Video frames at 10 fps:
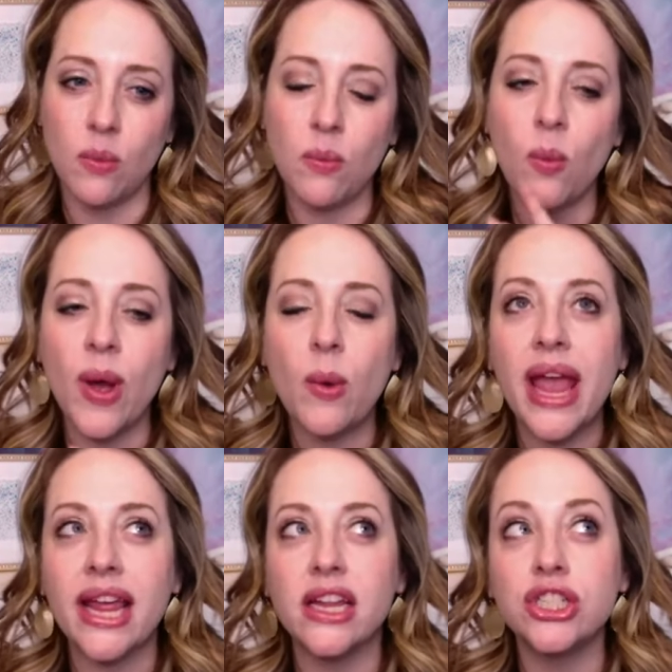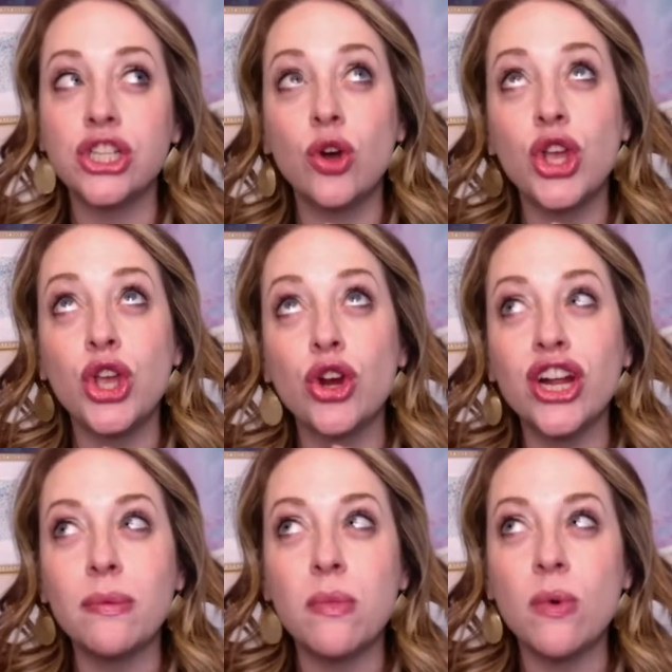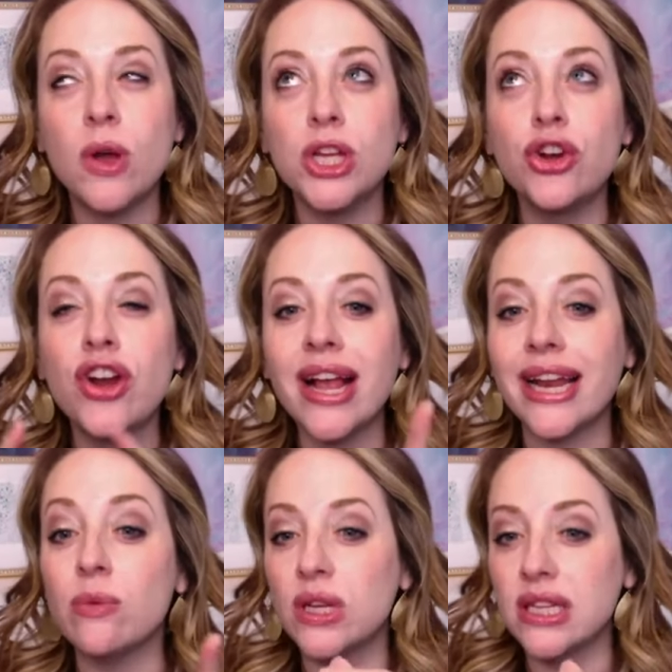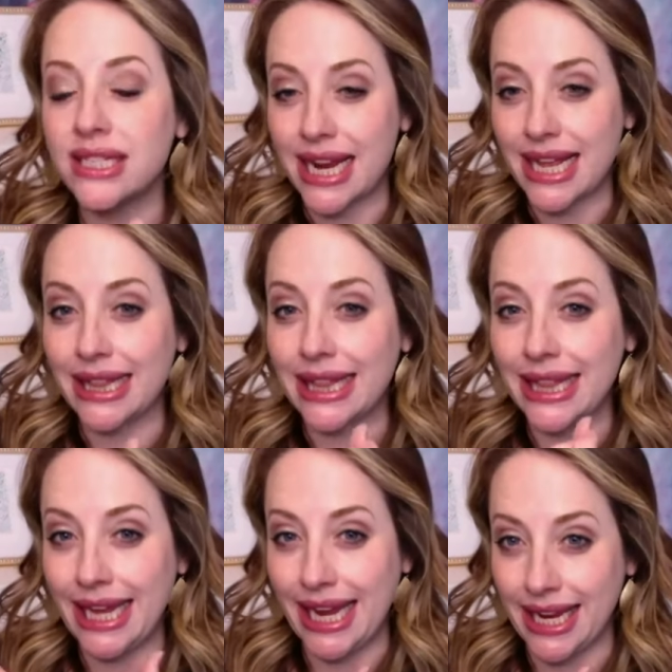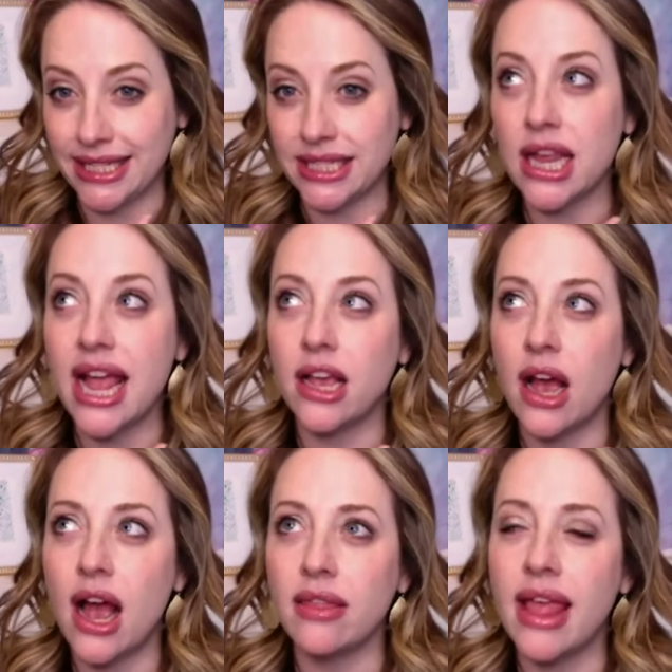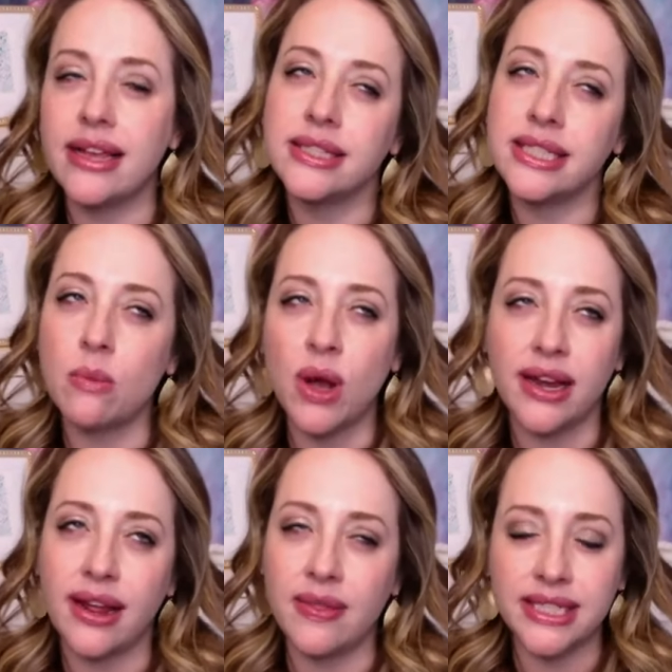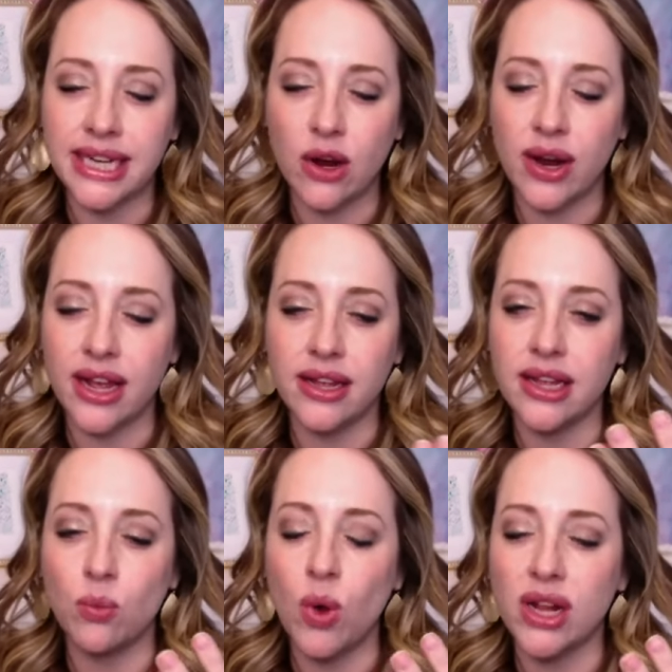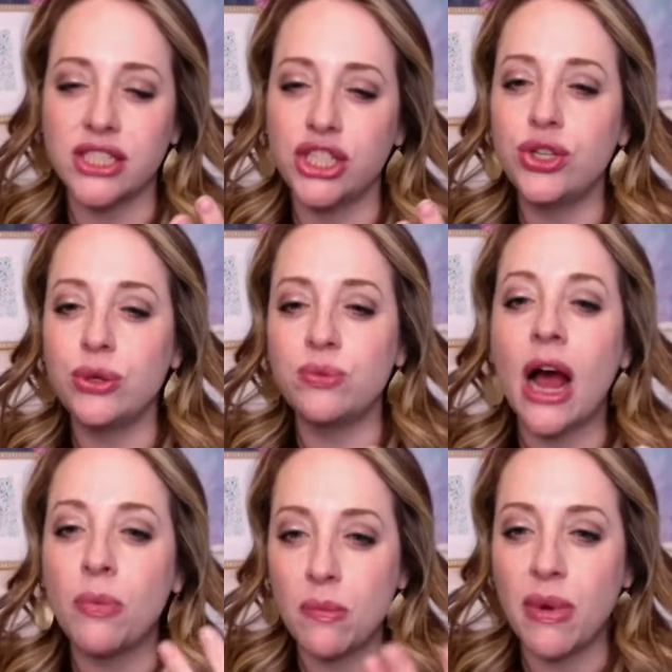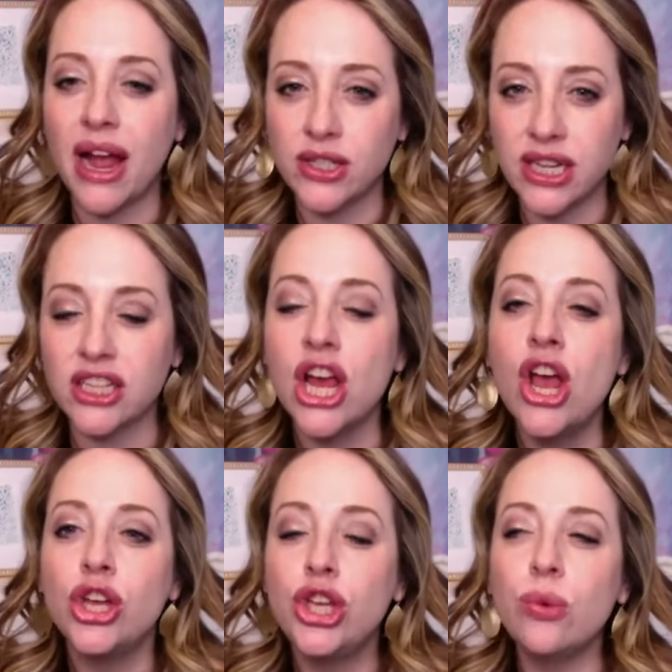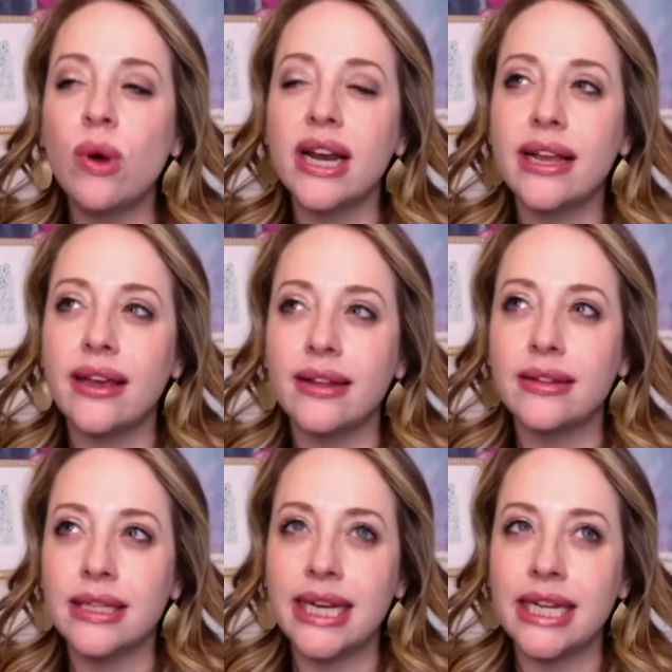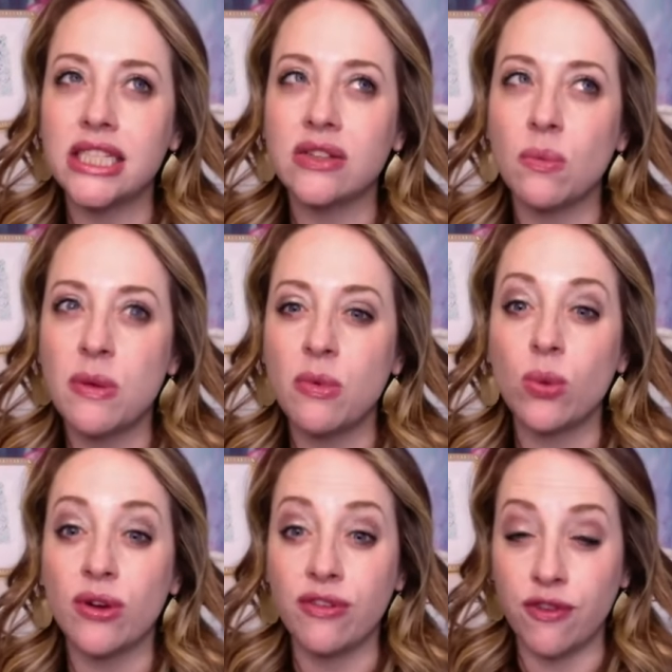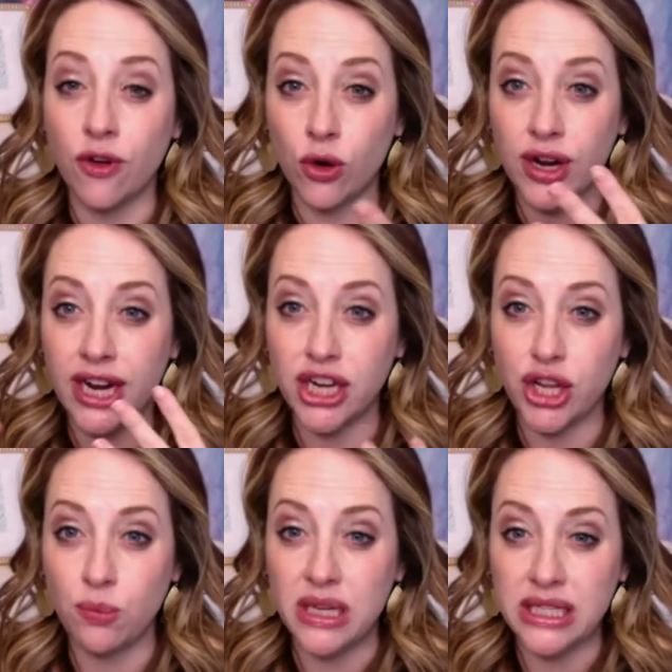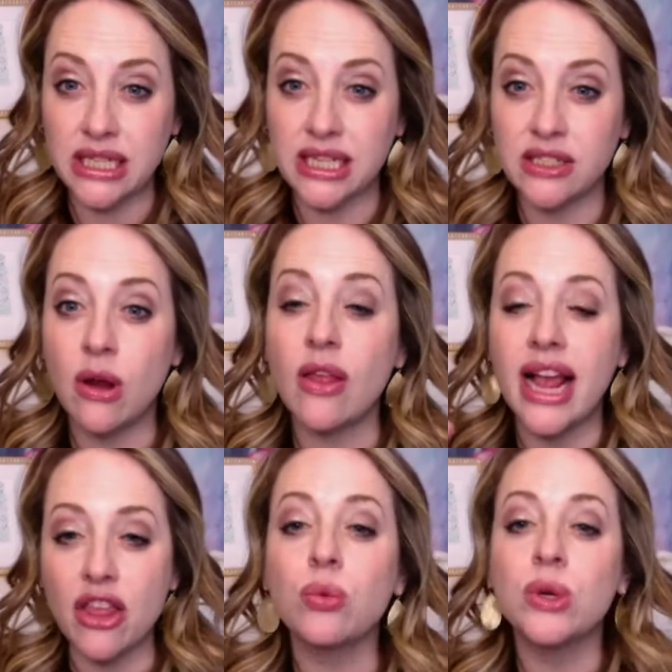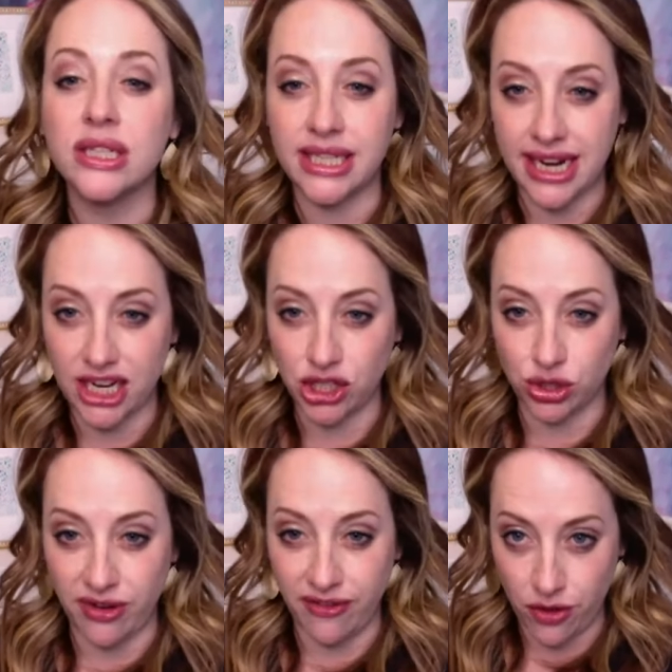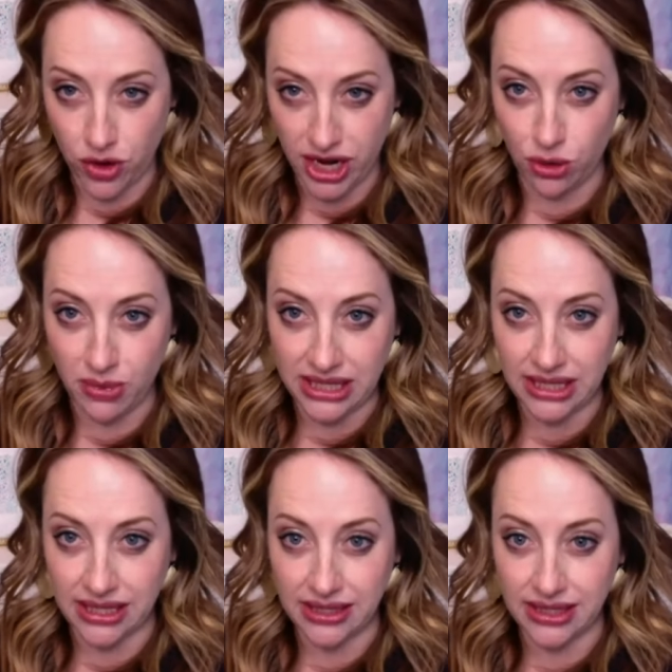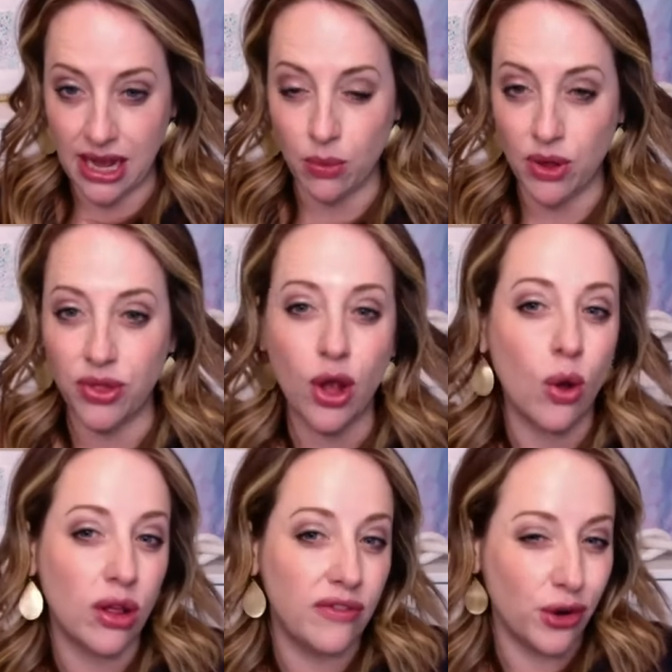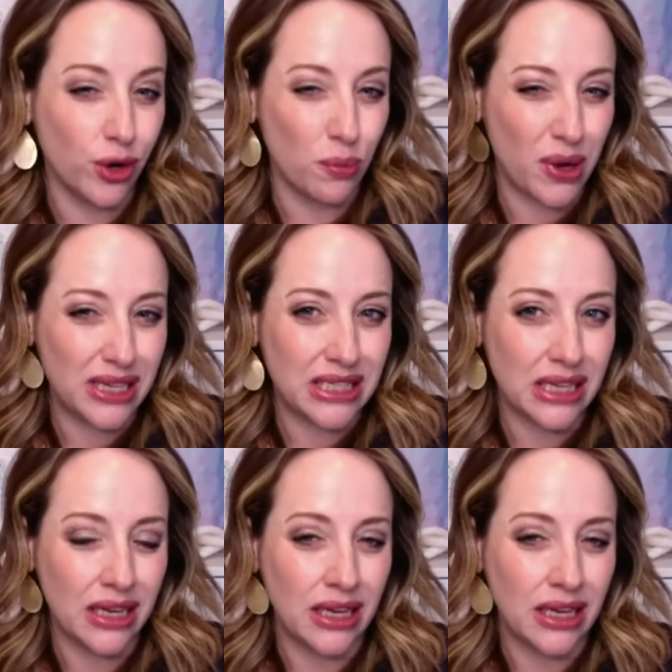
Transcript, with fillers: Well, wait. So you're going to, you're not getting real estate leads like like someone in this area wants you to help them buy or sell you want to get leads from people referring you business, like other real estate agents referring you business. Is that what the goal of your group was?